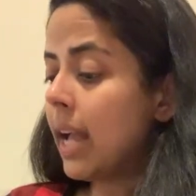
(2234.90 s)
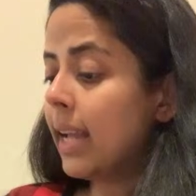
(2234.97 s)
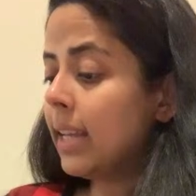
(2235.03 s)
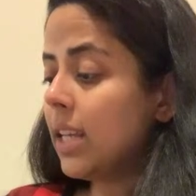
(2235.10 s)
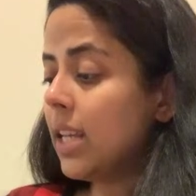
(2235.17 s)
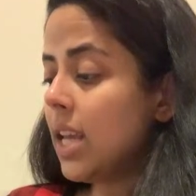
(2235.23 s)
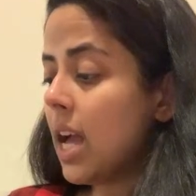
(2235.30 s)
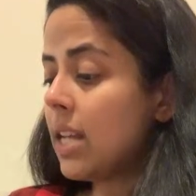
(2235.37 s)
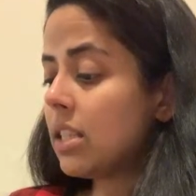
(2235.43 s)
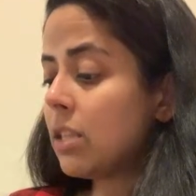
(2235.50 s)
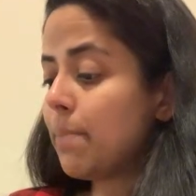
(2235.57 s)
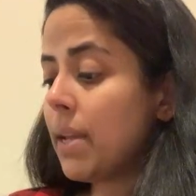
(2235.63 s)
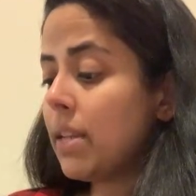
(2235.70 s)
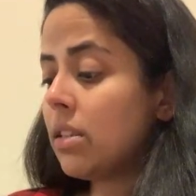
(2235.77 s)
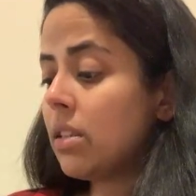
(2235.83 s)
He had
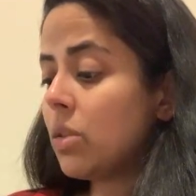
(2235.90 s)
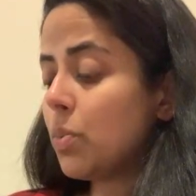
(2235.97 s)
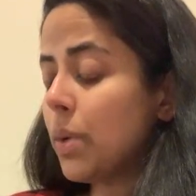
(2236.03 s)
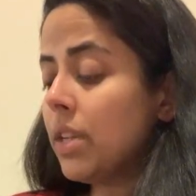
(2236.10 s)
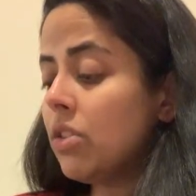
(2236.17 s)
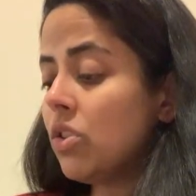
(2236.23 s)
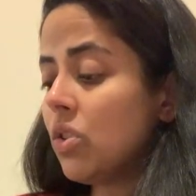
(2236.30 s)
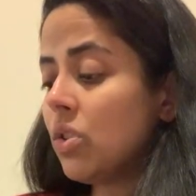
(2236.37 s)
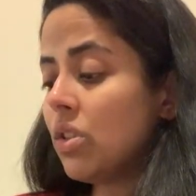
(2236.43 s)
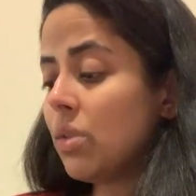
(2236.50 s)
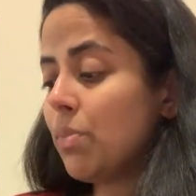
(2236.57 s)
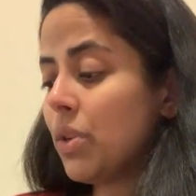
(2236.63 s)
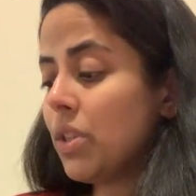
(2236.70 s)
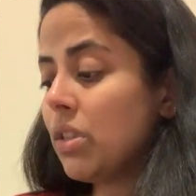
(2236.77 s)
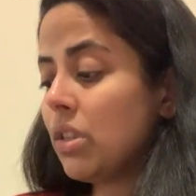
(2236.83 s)
spent his winters
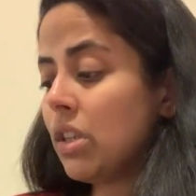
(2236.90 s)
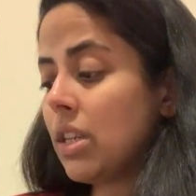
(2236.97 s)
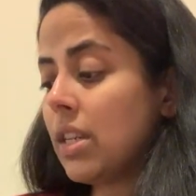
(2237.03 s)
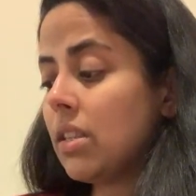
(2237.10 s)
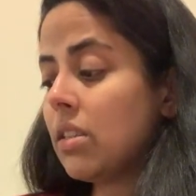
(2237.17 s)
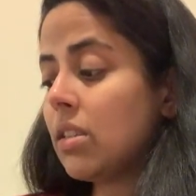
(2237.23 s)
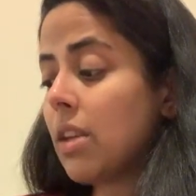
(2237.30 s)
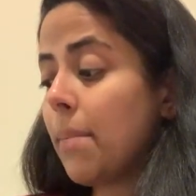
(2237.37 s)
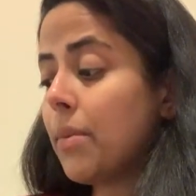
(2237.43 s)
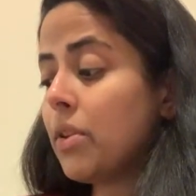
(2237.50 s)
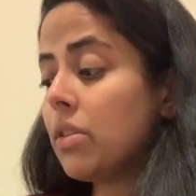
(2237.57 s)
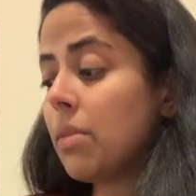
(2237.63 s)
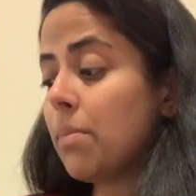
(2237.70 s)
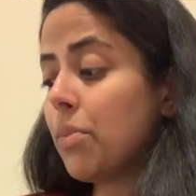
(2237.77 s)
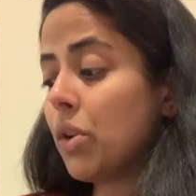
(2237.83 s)
in Princeton and his
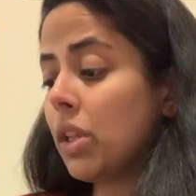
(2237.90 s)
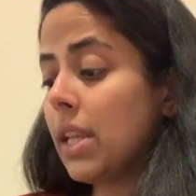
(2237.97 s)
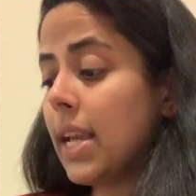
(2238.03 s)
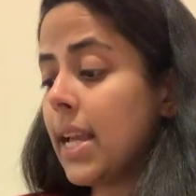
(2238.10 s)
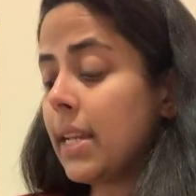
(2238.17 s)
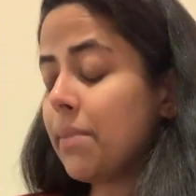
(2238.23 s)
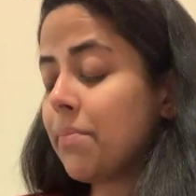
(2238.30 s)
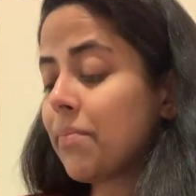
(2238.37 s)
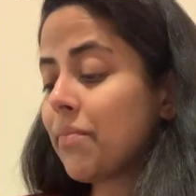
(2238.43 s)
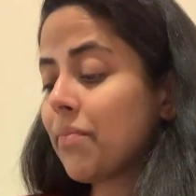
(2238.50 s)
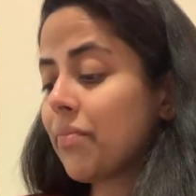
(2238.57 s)
summers in Berlin.